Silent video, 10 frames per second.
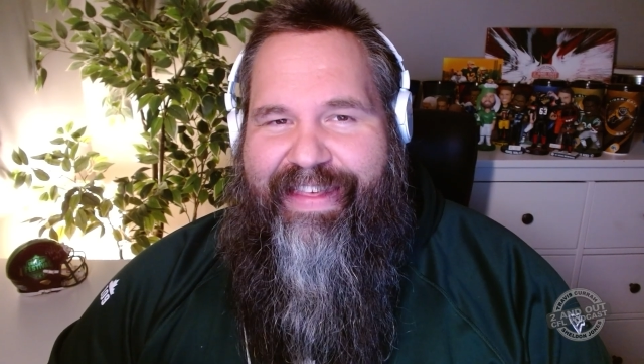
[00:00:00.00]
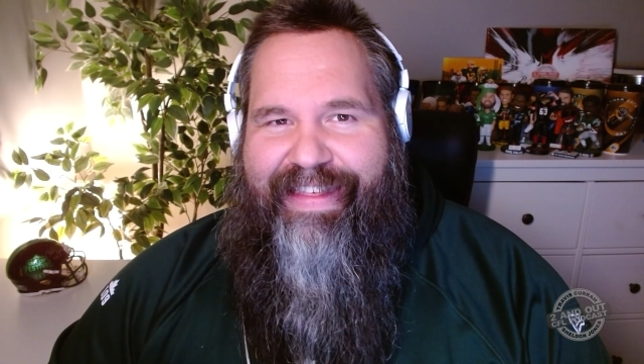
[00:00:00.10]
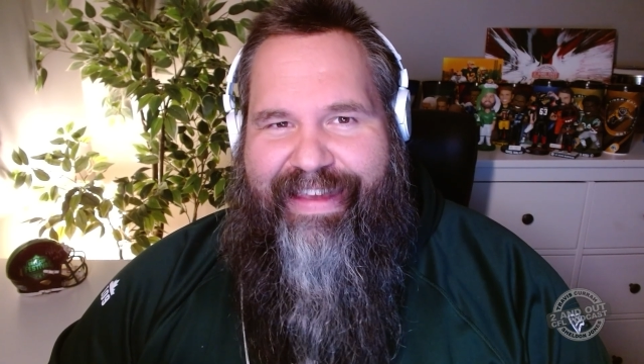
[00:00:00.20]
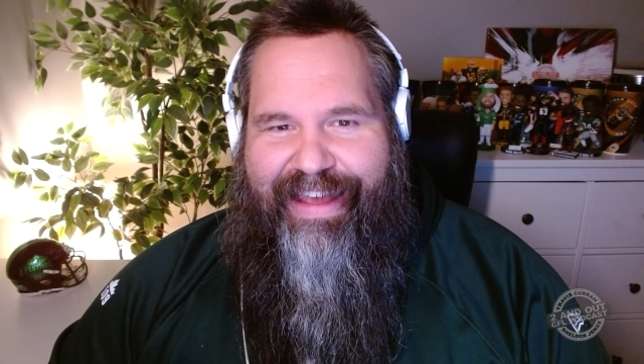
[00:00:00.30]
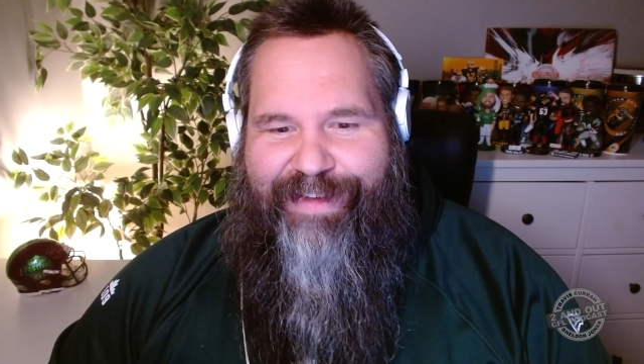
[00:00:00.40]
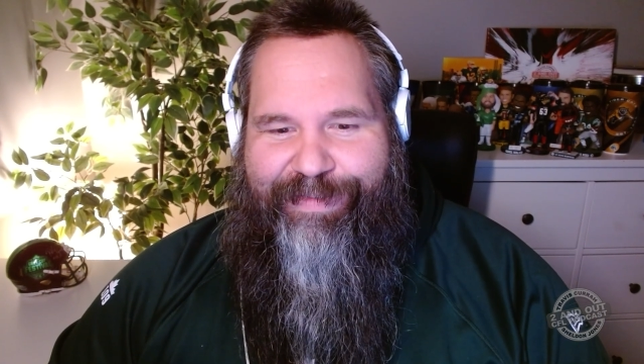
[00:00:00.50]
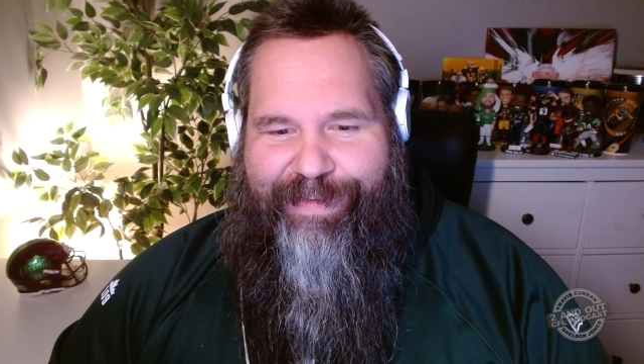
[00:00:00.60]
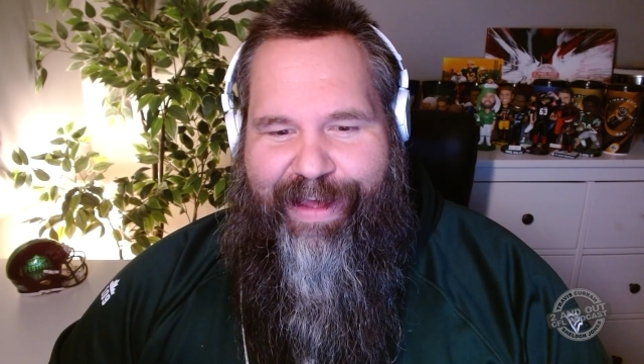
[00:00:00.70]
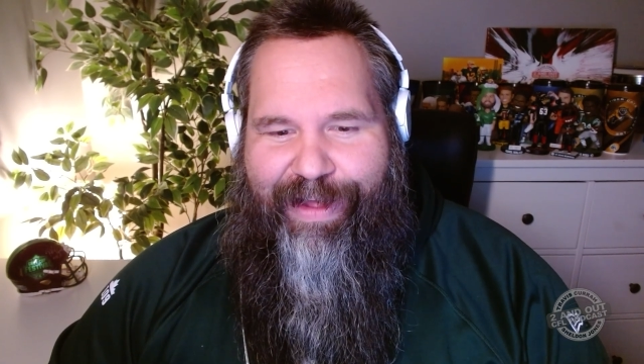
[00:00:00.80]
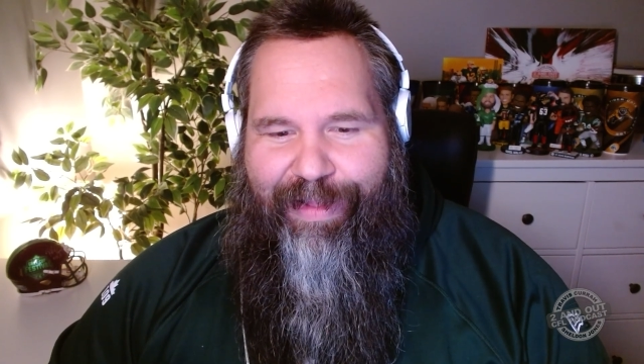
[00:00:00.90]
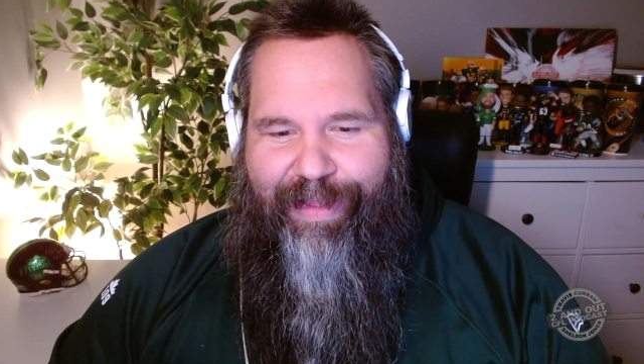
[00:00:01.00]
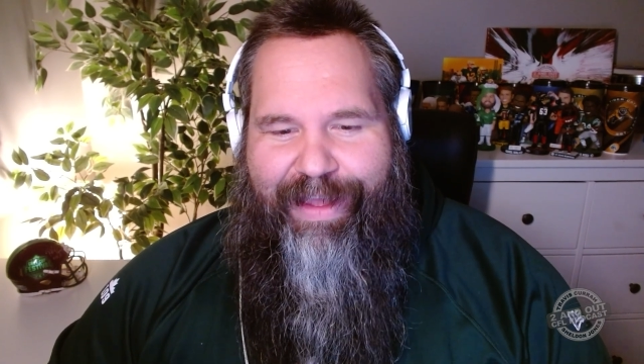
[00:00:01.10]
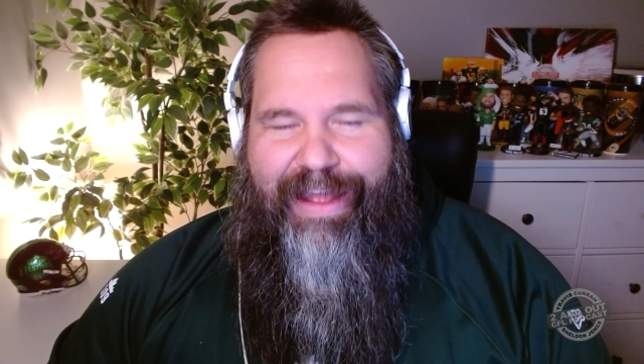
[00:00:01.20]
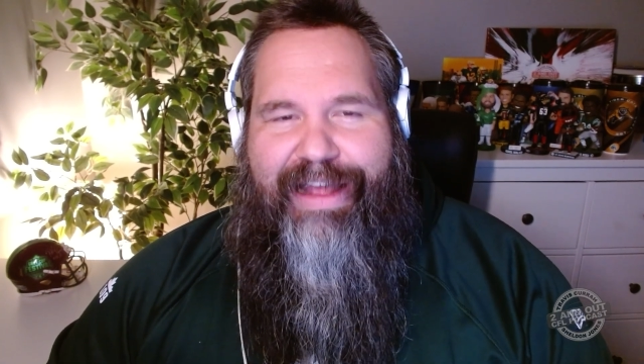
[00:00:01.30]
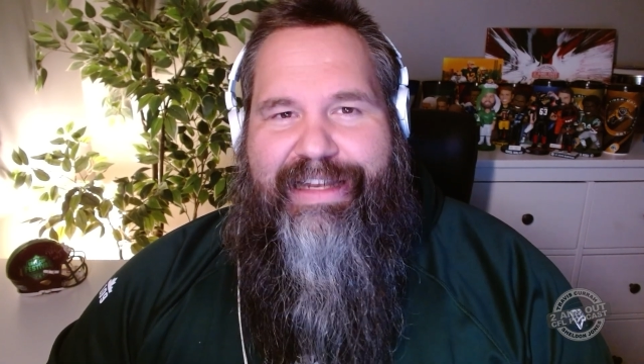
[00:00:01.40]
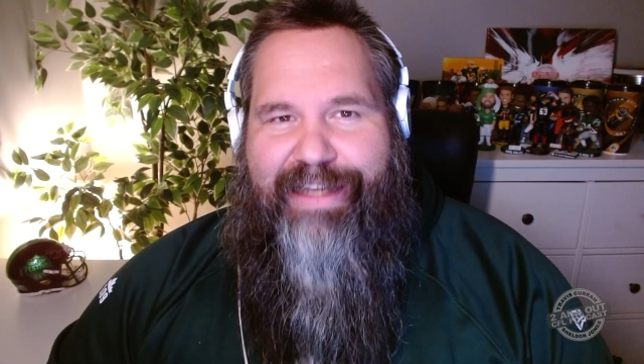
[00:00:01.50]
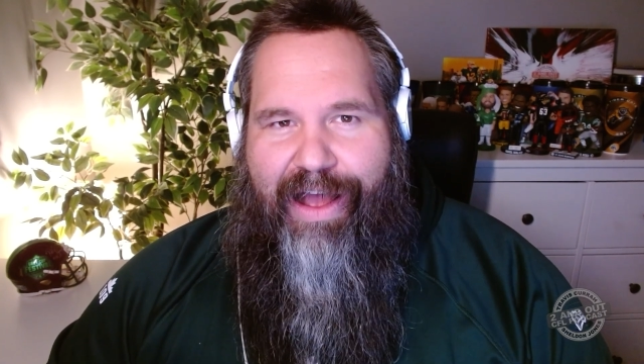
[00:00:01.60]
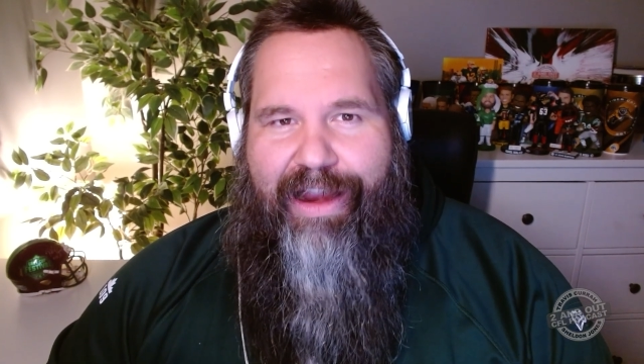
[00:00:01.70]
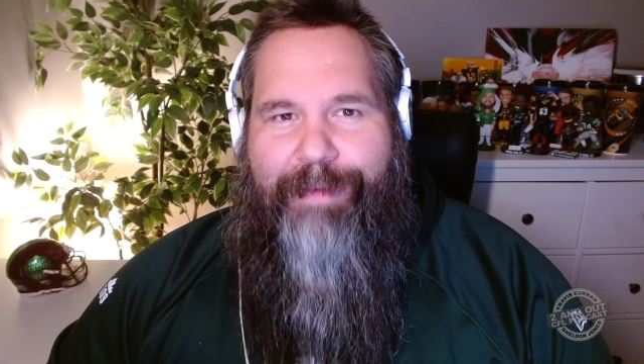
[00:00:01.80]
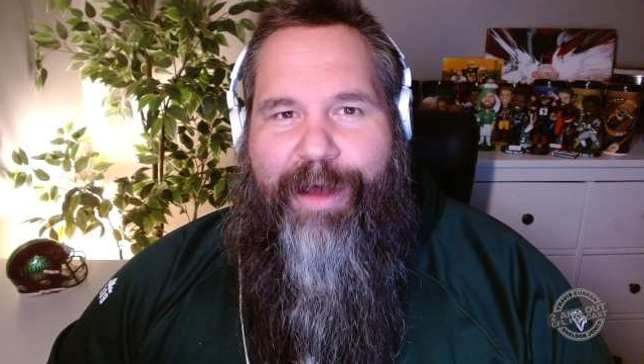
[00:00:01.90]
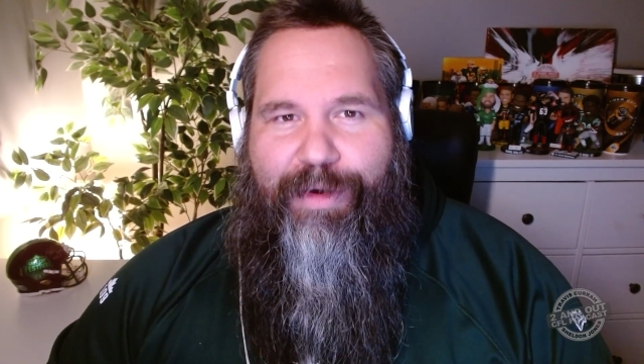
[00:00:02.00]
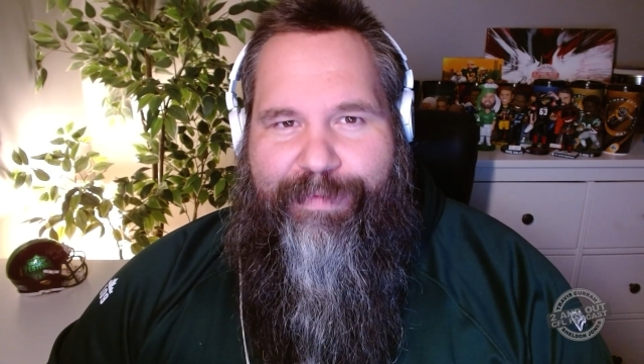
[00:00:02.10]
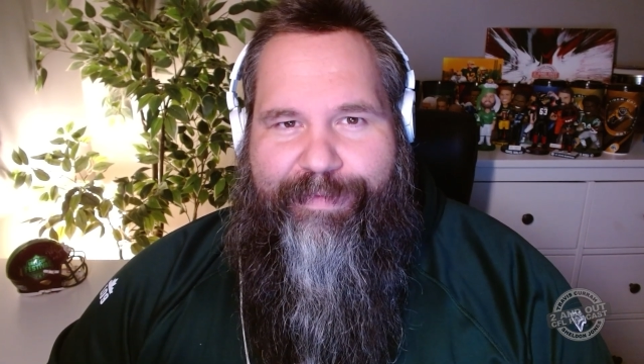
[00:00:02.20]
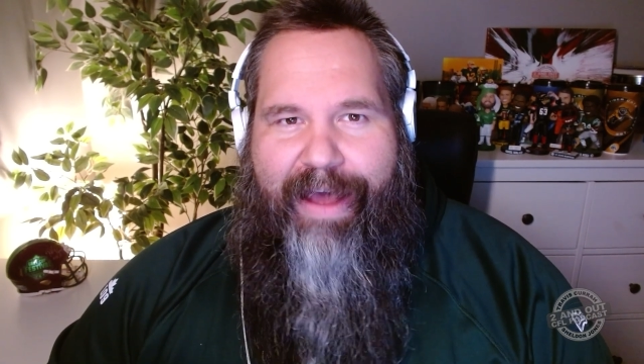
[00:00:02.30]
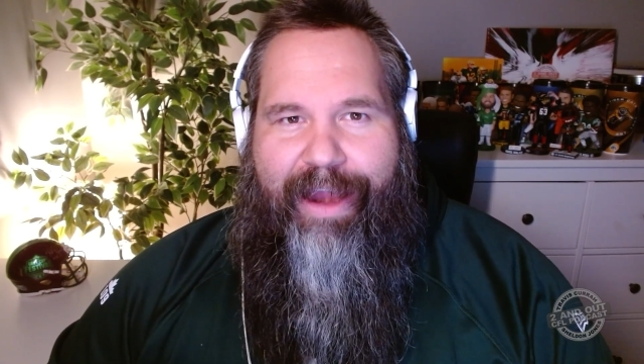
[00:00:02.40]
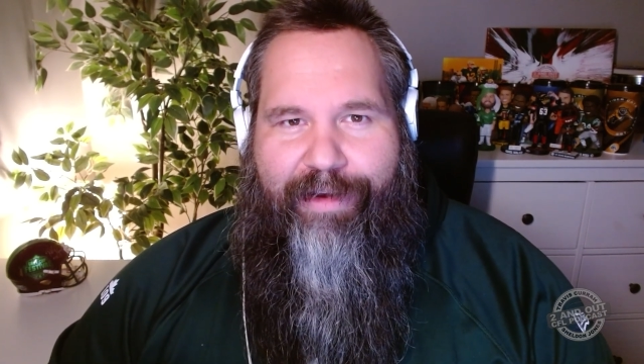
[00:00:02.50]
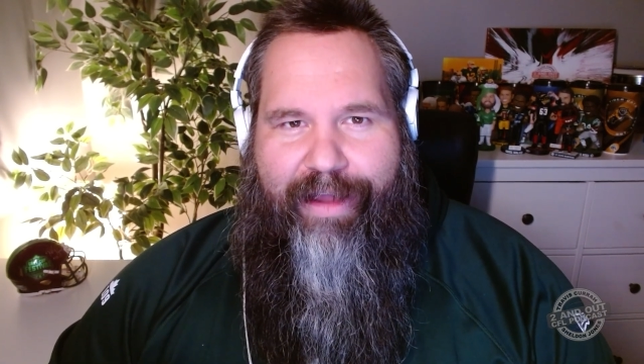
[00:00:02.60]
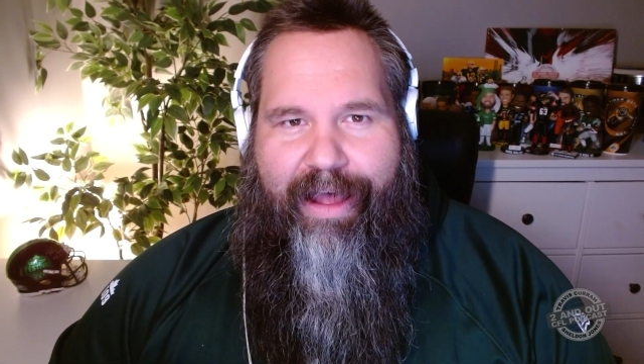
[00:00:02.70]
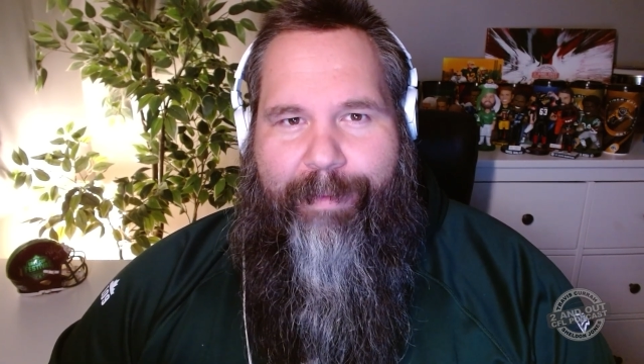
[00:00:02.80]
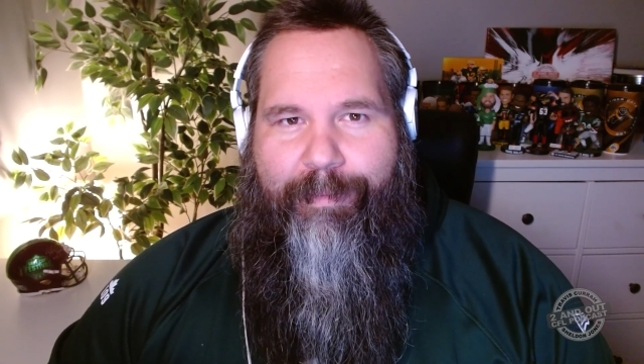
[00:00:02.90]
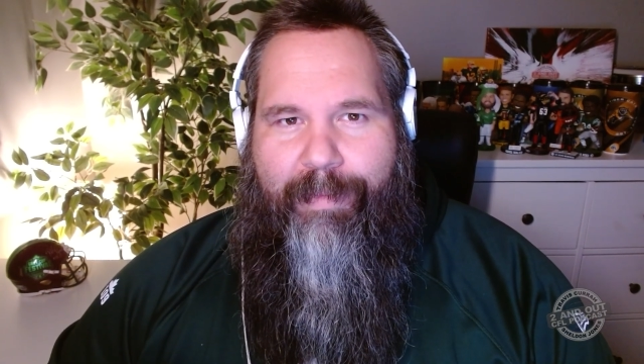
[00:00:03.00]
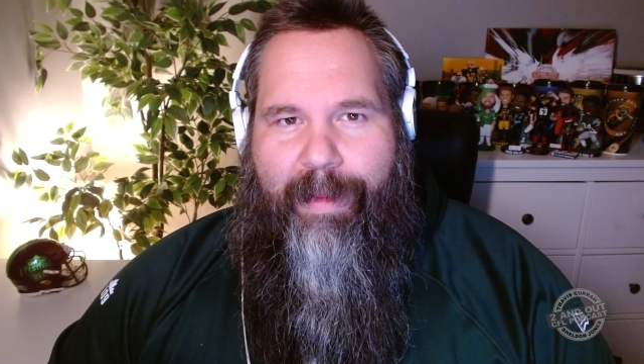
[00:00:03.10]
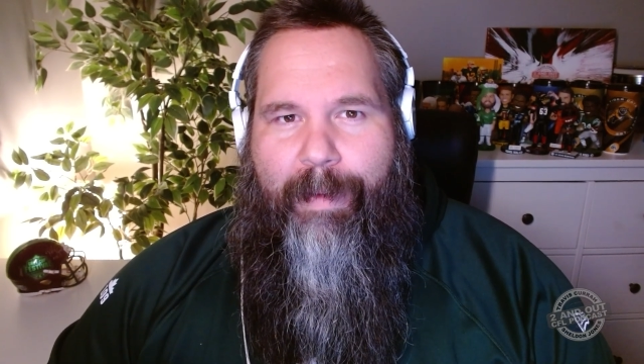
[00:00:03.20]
CFL talk about fired up.